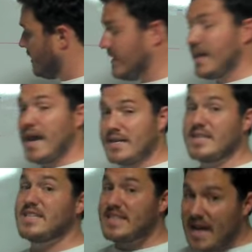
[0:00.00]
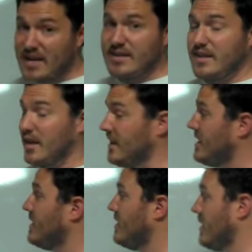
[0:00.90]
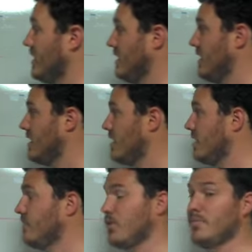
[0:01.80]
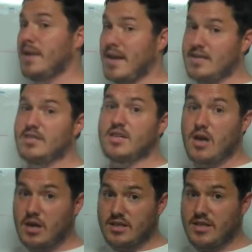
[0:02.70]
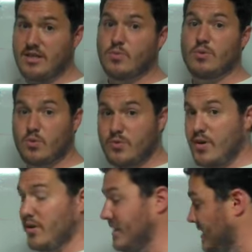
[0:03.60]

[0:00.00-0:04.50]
it acts exactly like a verb that ends in a consonant, which we've already